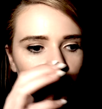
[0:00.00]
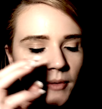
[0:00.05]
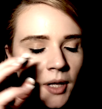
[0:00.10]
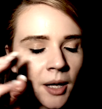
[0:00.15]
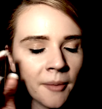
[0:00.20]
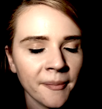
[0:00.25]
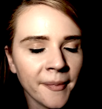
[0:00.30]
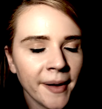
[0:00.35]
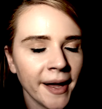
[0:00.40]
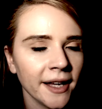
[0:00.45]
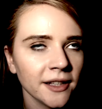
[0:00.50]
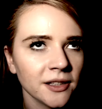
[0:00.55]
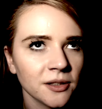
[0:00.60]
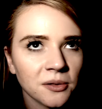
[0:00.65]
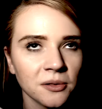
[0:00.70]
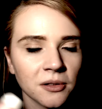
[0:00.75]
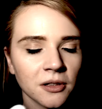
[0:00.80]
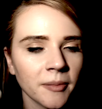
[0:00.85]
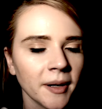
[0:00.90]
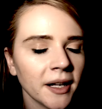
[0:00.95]
I may
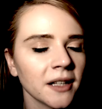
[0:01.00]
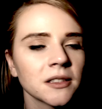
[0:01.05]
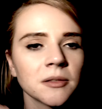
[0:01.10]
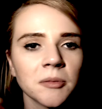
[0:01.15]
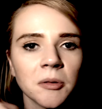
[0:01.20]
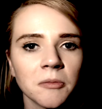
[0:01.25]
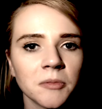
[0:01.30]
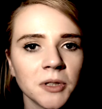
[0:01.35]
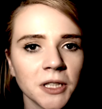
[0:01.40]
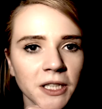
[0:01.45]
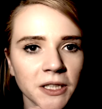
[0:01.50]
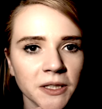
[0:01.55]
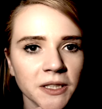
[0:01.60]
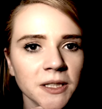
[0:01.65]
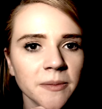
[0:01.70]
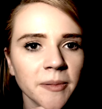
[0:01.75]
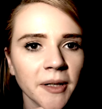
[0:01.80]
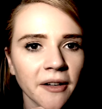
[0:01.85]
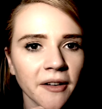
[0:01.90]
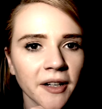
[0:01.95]
talk about some of my own
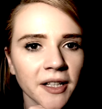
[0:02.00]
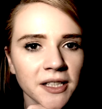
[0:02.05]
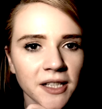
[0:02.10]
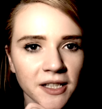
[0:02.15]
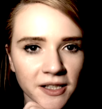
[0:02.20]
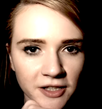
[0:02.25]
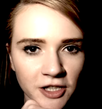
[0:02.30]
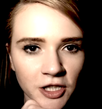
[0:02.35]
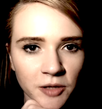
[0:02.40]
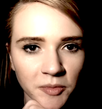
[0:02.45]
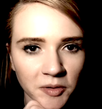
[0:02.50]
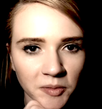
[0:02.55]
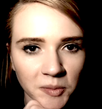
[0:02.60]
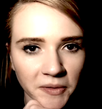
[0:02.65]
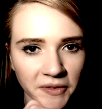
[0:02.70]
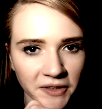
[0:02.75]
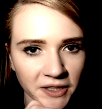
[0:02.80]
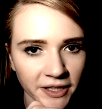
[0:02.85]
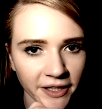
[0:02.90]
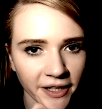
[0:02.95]
experiences in some of
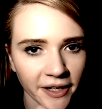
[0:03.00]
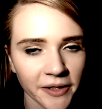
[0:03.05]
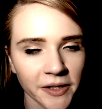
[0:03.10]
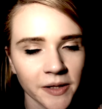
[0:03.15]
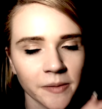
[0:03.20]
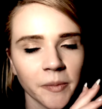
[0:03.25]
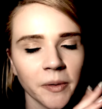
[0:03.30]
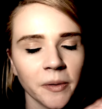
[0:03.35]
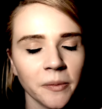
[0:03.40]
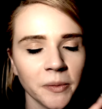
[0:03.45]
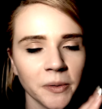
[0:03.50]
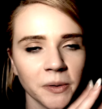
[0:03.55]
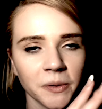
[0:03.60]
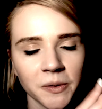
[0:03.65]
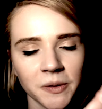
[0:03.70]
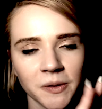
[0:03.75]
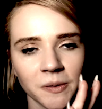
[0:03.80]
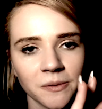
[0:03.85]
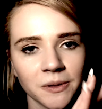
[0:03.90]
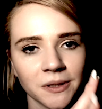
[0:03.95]
my videos, but we'll
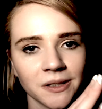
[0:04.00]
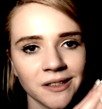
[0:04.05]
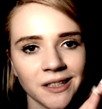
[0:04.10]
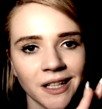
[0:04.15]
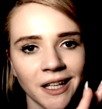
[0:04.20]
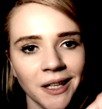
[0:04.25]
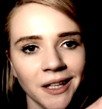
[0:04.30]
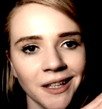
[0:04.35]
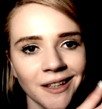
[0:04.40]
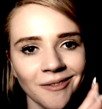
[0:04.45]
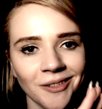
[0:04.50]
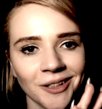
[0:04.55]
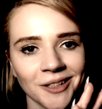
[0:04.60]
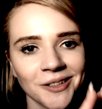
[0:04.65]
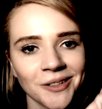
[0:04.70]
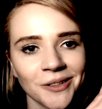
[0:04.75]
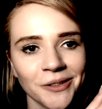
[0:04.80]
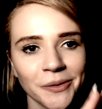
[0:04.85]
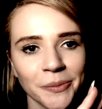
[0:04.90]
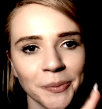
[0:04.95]
see what
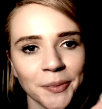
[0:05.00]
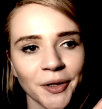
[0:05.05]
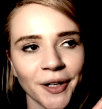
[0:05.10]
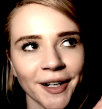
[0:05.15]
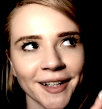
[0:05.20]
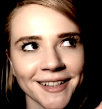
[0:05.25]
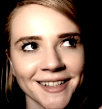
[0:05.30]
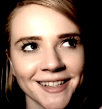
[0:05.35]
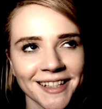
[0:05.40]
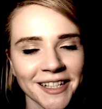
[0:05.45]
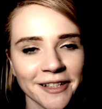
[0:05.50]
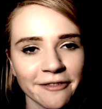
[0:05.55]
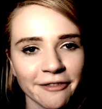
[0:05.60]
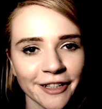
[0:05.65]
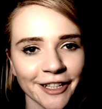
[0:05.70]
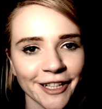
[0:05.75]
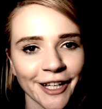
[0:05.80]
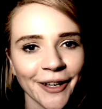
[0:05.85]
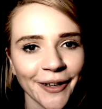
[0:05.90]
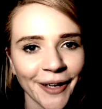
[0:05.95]
sort of press this
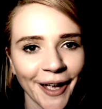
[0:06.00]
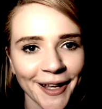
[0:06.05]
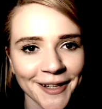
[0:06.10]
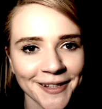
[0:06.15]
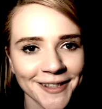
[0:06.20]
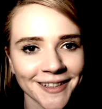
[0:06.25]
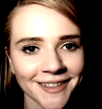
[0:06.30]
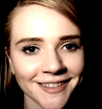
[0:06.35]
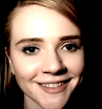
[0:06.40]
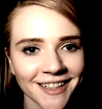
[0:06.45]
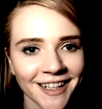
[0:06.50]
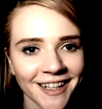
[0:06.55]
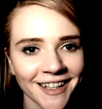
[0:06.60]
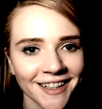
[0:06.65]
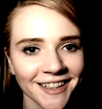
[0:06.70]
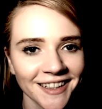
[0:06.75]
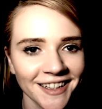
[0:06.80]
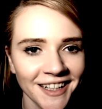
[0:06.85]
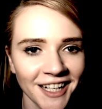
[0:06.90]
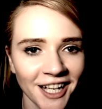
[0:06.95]
video gets, and
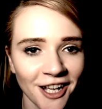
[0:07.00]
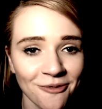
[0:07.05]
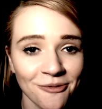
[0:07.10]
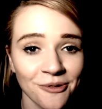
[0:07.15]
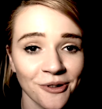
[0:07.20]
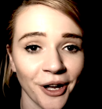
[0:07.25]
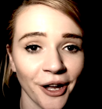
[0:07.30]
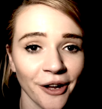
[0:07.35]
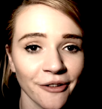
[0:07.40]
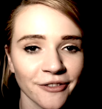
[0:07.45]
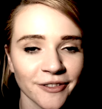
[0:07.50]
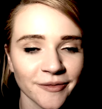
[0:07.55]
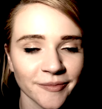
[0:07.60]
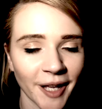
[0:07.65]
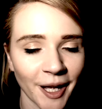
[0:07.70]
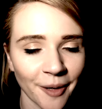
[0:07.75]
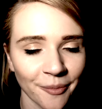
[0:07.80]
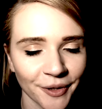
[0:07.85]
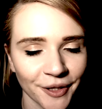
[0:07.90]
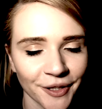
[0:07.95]
we'll go from
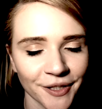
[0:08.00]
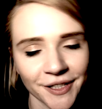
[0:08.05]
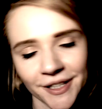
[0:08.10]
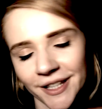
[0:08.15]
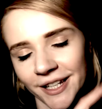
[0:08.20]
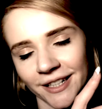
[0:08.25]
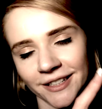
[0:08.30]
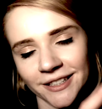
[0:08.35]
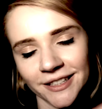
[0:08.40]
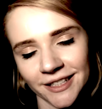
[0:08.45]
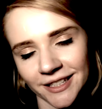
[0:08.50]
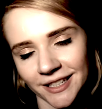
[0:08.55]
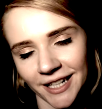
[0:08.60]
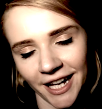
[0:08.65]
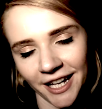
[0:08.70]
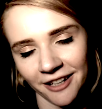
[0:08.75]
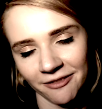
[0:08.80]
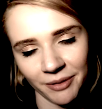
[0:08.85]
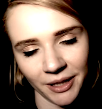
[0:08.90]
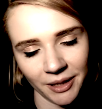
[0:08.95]
there, because at the end of the
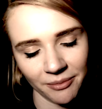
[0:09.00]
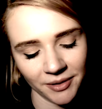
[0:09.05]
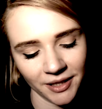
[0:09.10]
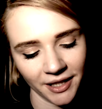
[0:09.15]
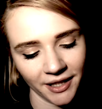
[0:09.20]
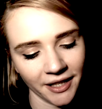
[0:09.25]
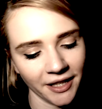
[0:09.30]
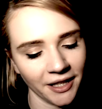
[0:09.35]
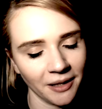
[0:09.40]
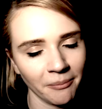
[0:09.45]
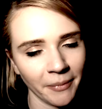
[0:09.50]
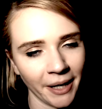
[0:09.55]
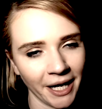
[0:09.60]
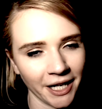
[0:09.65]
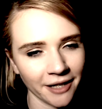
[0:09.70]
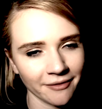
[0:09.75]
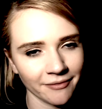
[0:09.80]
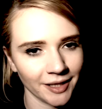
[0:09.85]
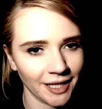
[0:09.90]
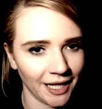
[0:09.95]
day, people are kicking back
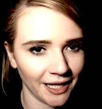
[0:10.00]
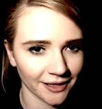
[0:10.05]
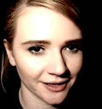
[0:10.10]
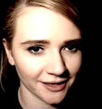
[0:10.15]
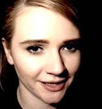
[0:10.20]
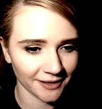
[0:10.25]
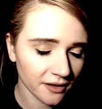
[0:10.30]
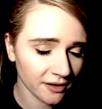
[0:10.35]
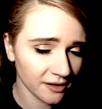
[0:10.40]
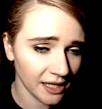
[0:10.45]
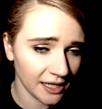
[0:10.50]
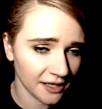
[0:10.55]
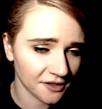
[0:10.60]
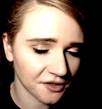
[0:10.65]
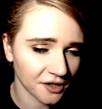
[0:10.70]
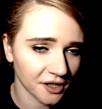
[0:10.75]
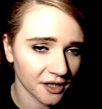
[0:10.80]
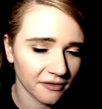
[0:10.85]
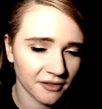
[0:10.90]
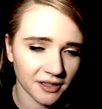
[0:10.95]
and relaxing. The sad
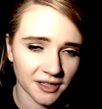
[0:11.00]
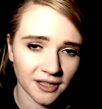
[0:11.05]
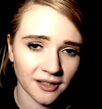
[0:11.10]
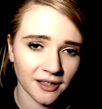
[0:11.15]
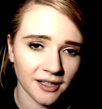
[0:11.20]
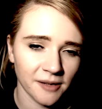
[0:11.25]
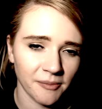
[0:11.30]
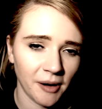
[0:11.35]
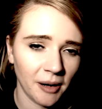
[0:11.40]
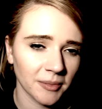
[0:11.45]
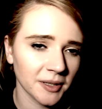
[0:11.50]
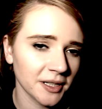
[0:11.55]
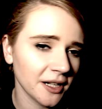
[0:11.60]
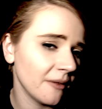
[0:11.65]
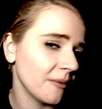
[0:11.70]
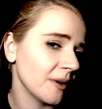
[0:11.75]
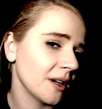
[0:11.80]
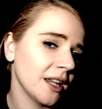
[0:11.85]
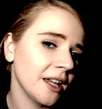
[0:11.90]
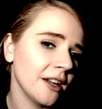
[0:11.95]
truth is that they probably don't
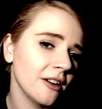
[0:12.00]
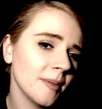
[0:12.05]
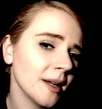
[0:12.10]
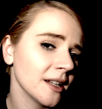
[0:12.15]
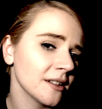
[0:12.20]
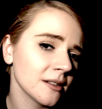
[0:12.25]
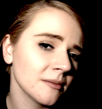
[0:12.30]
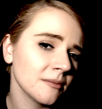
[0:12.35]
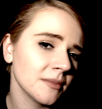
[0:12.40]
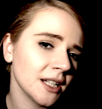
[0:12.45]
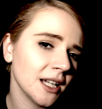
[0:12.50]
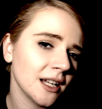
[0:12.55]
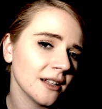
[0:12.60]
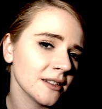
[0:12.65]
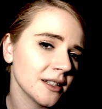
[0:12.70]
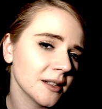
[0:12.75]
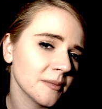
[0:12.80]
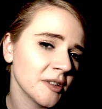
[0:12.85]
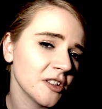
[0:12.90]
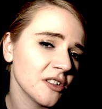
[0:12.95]
want to hear about somebody
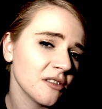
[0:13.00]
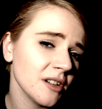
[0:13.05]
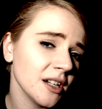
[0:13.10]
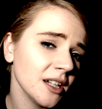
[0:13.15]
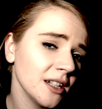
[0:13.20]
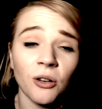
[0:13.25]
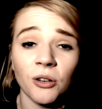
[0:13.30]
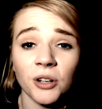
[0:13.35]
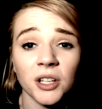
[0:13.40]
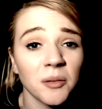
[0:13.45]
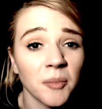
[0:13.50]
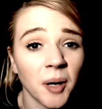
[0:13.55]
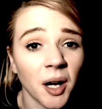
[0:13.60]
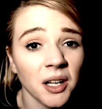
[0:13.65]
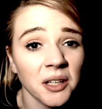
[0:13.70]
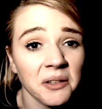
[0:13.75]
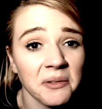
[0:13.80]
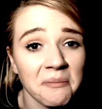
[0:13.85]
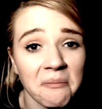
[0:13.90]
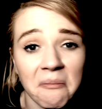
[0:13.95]
else's misery. Or you
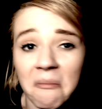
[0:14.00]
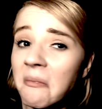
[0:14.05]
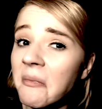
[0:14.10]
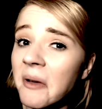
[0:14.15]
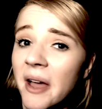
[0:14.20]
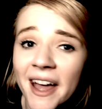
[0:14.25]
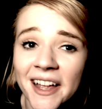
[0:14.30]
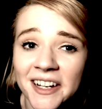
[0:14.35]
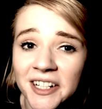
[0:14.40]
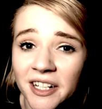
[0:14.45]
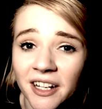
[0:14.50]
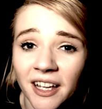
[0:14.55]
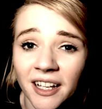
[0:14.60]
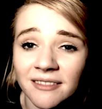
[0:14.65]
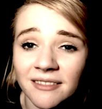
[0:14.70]
might. I don't